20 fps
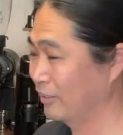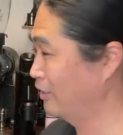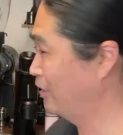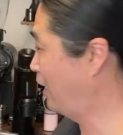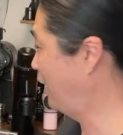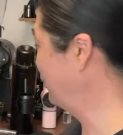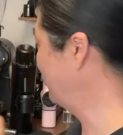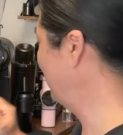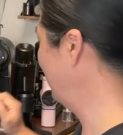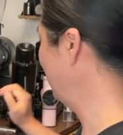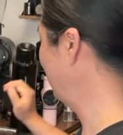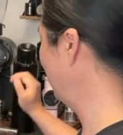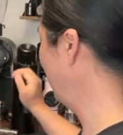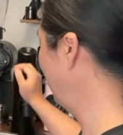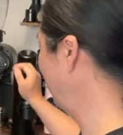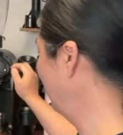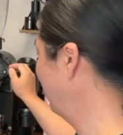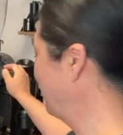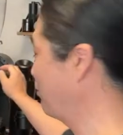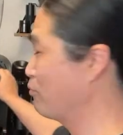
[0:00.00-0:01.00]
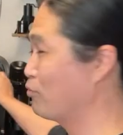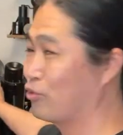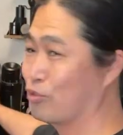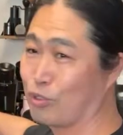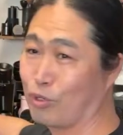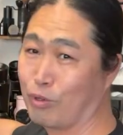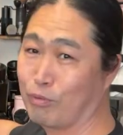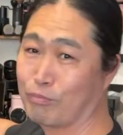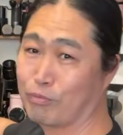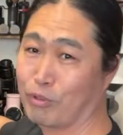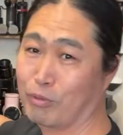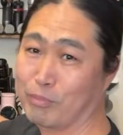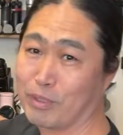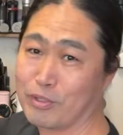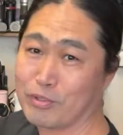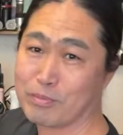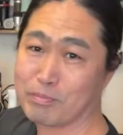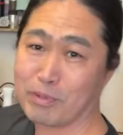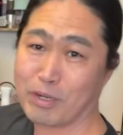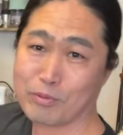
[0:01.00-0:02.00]
I just got it from Joe from
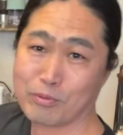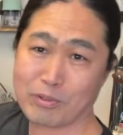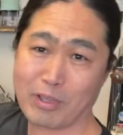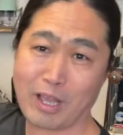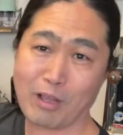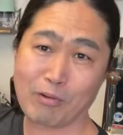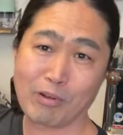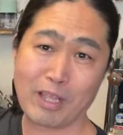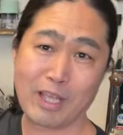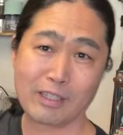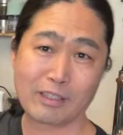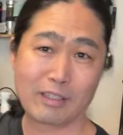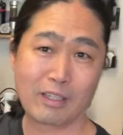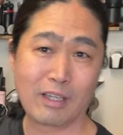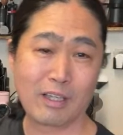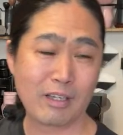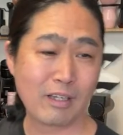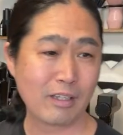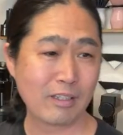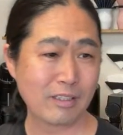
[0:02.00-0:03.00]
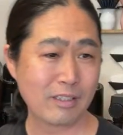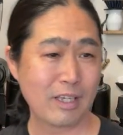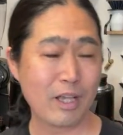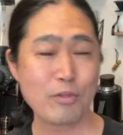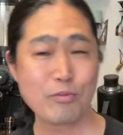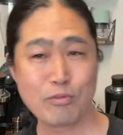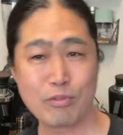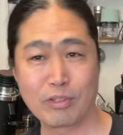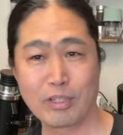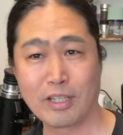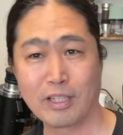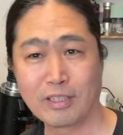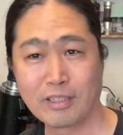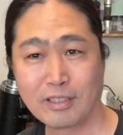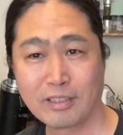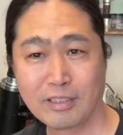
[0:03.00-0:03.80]
Espresso Outlet uh, yesterday.